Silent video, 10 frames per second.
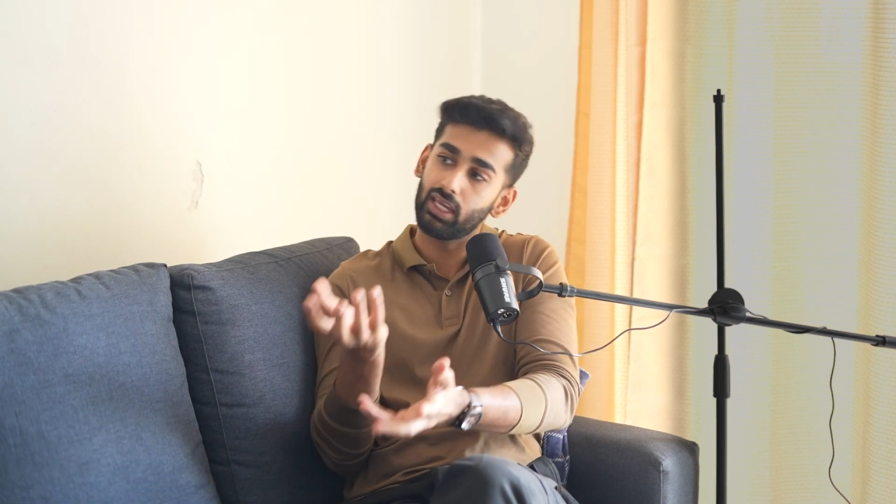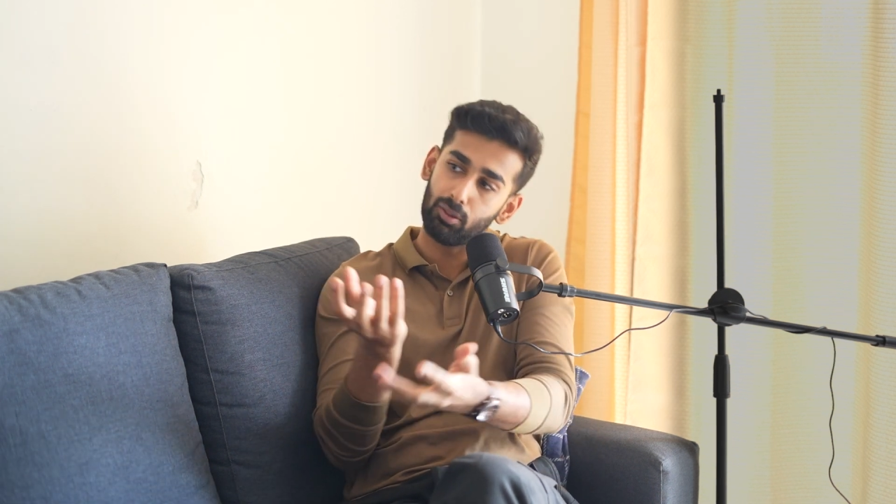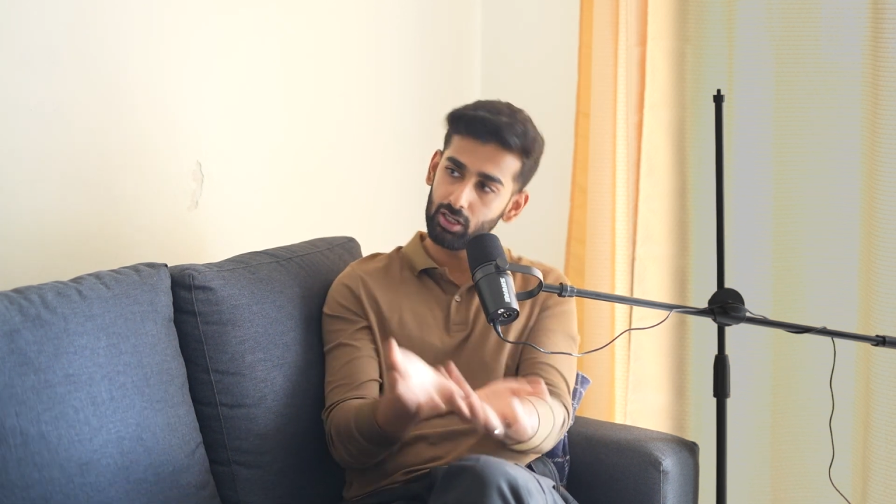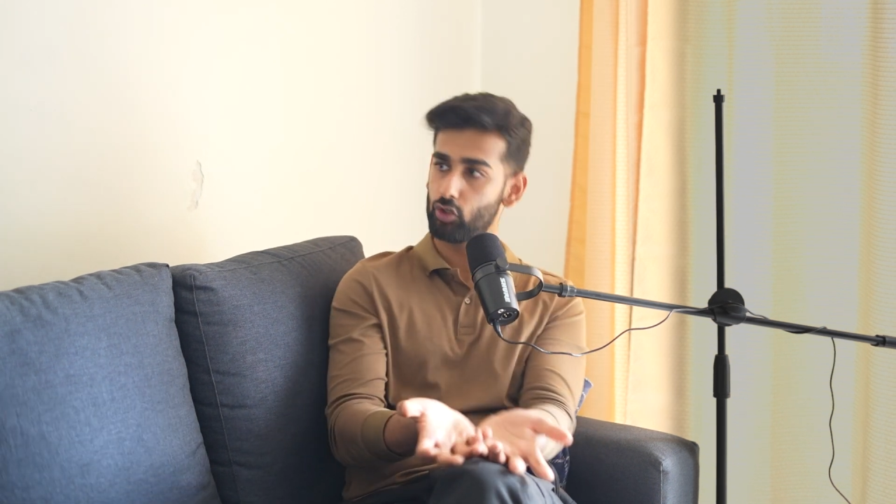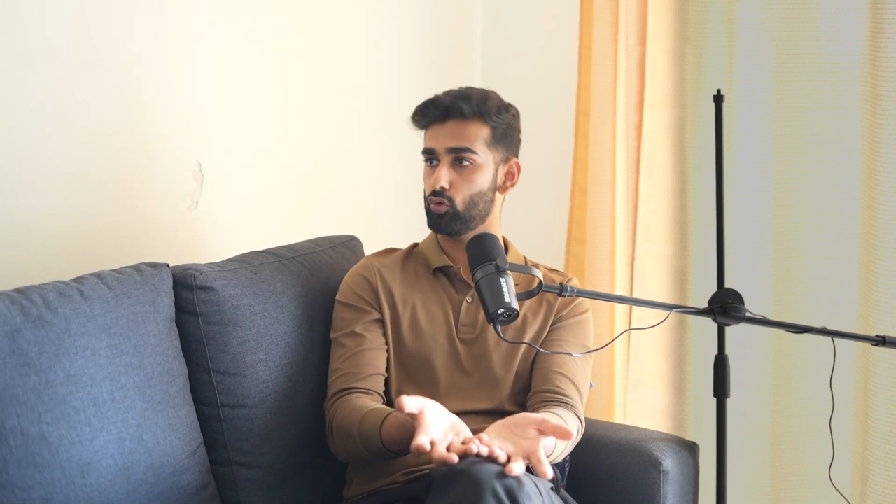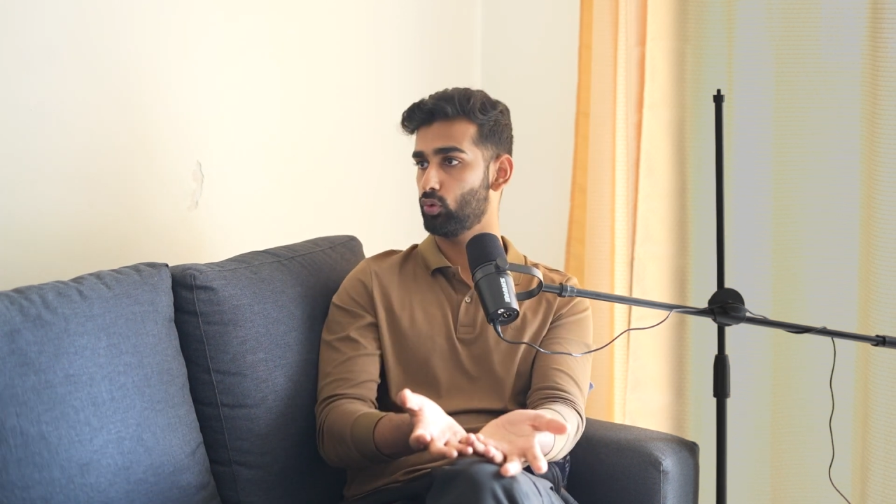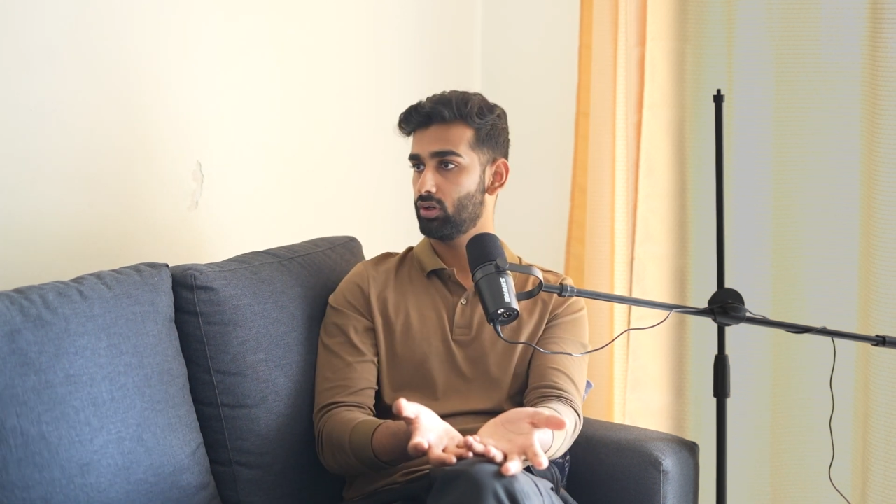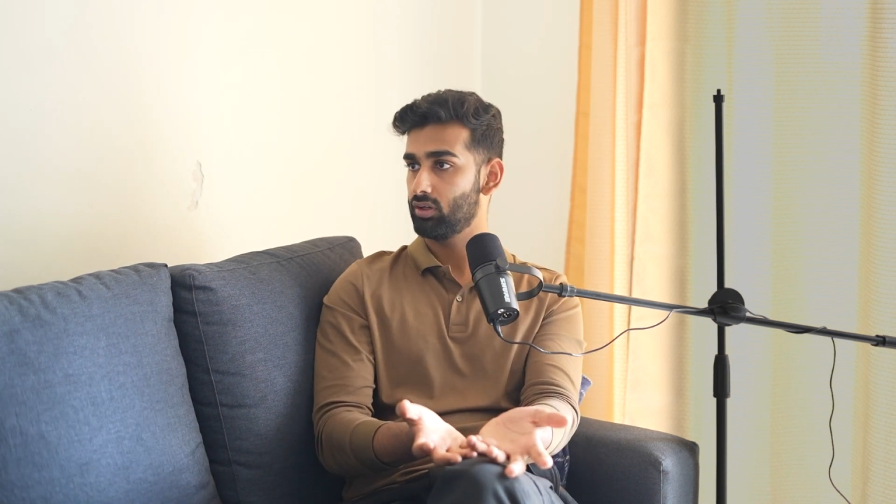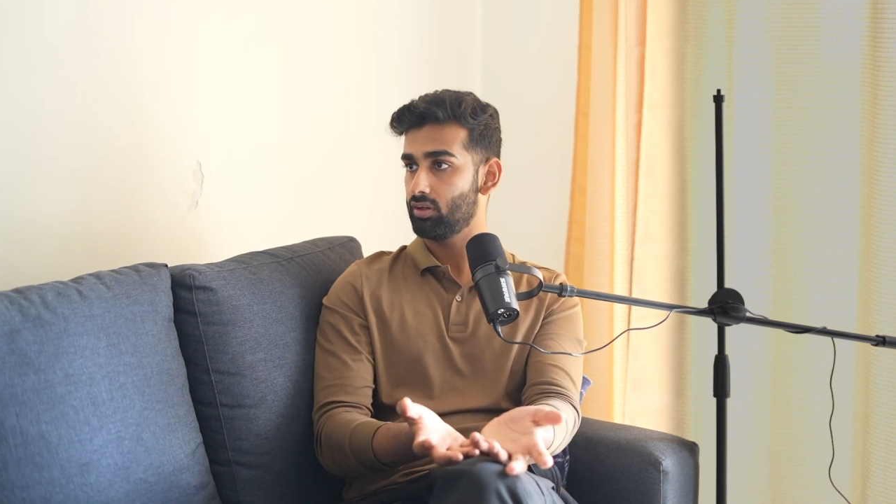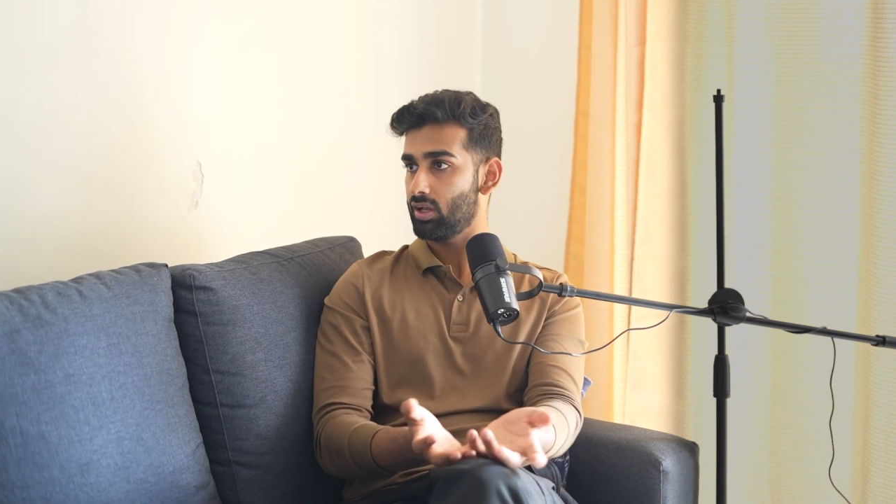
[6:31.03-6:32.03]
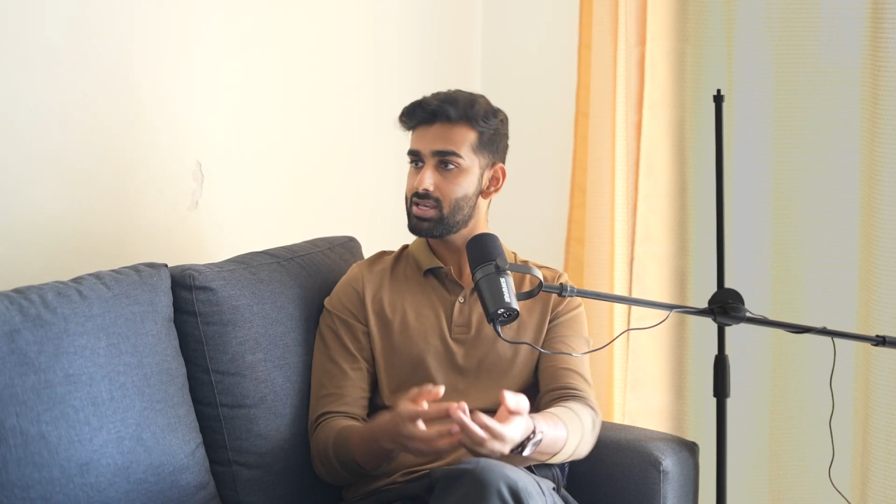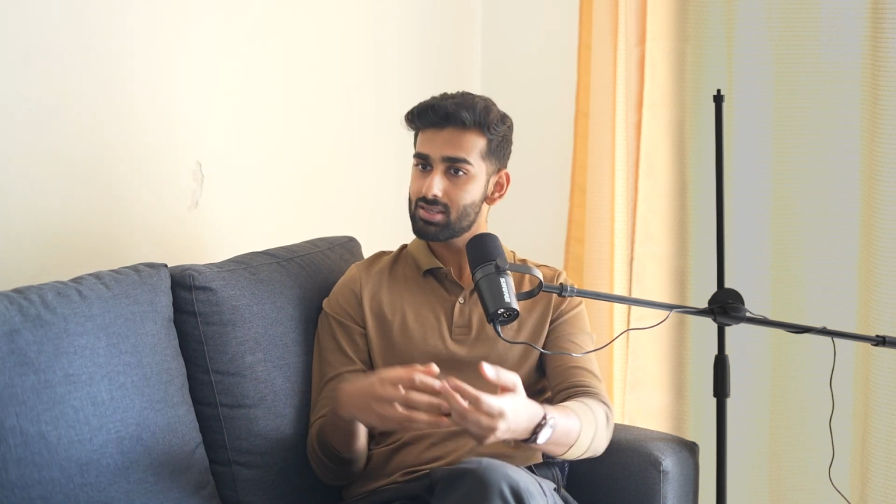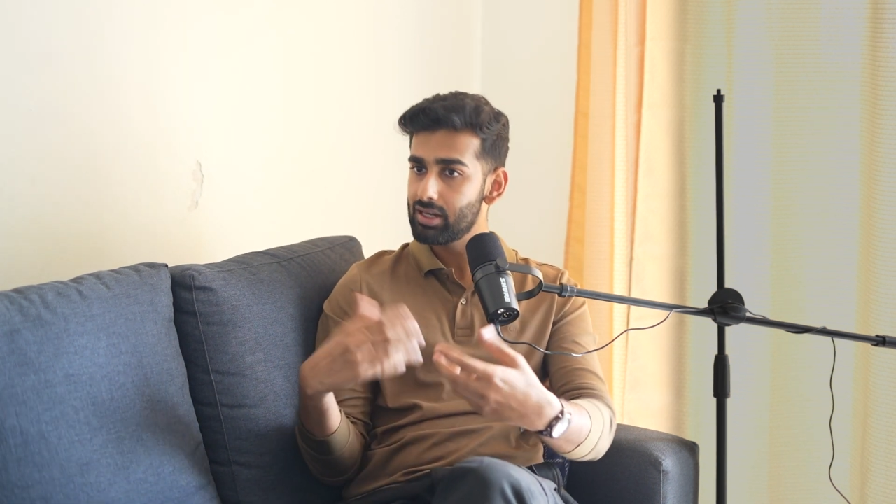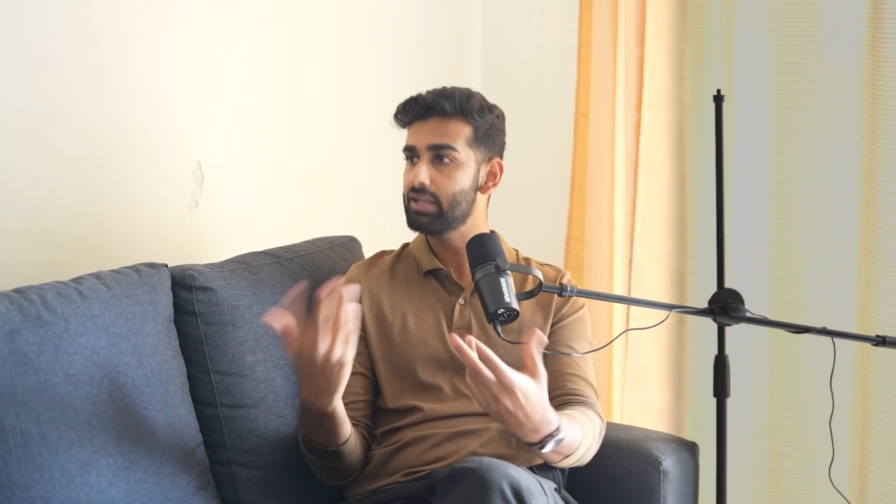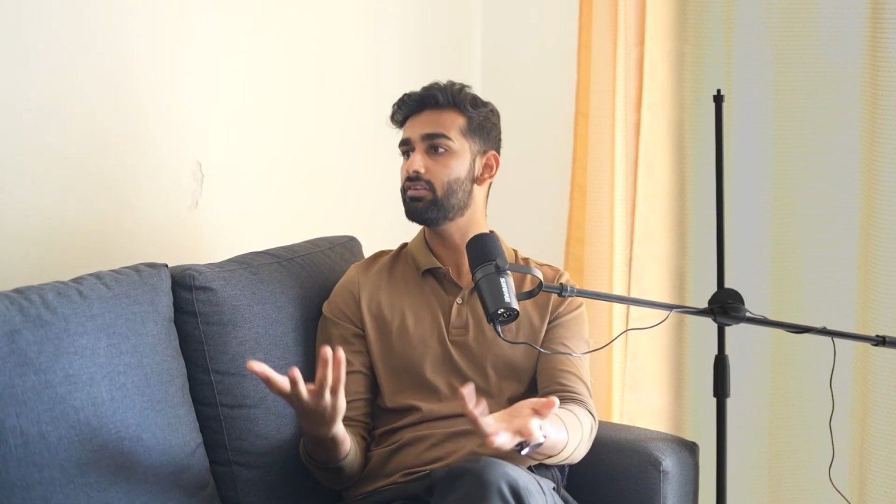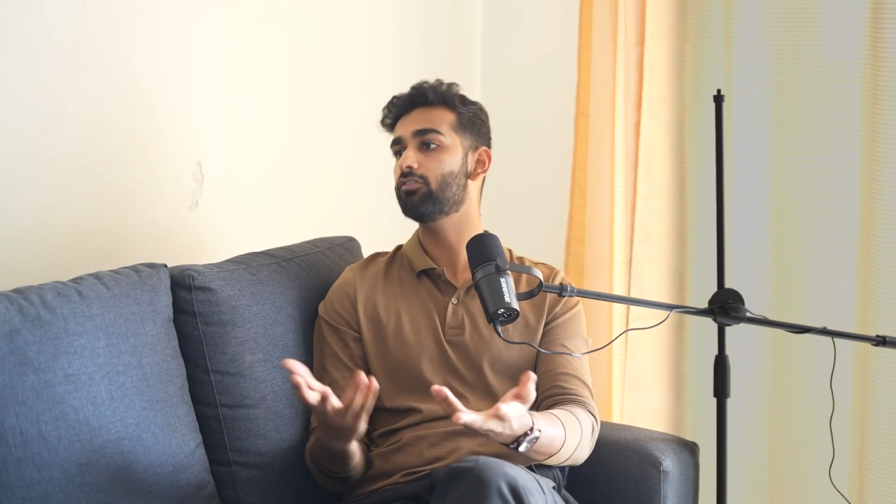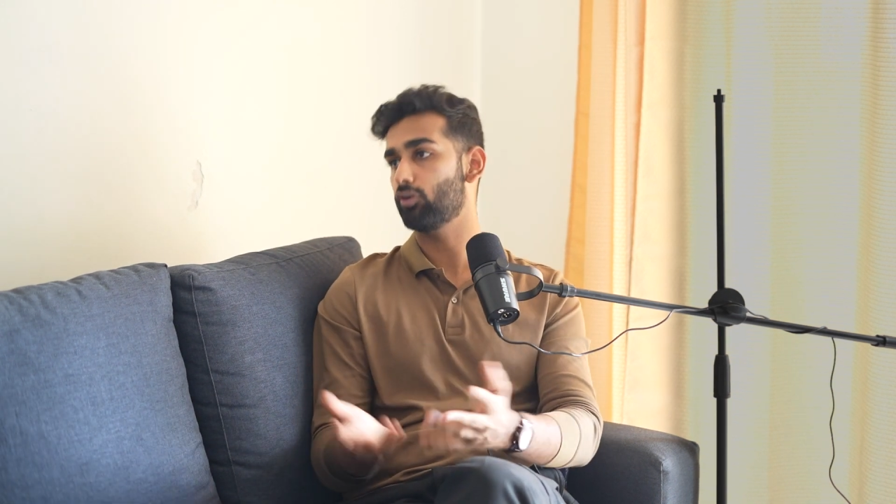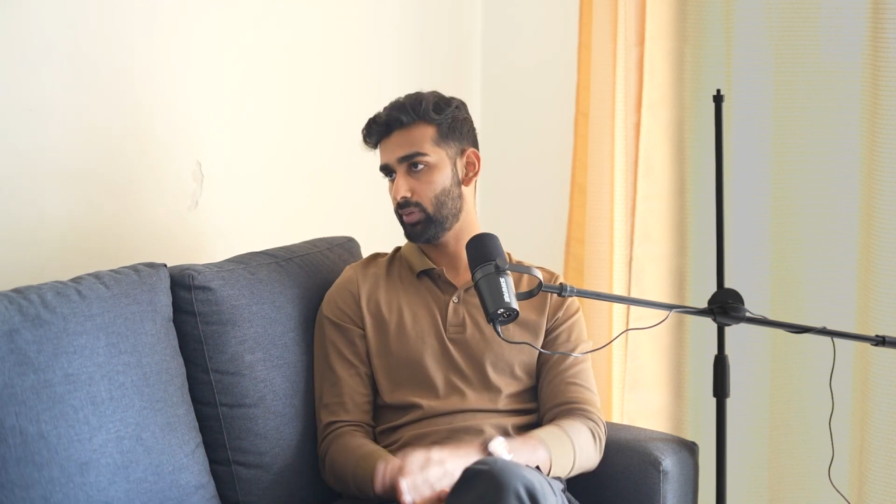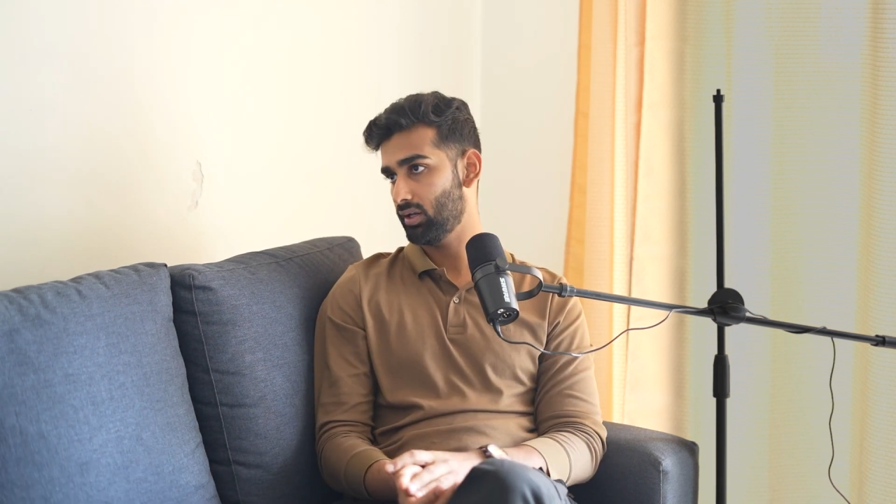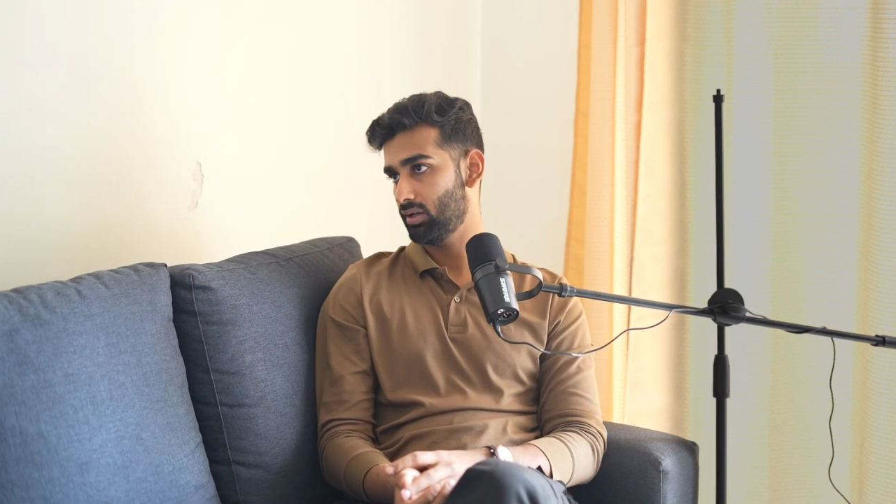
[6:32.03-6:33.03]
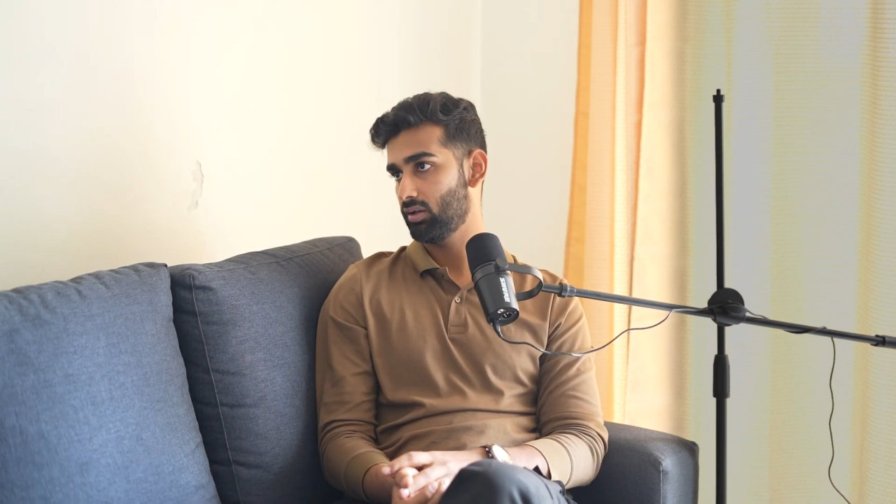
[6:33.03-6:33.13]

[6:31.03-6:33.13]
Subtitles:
able to is relieving for me.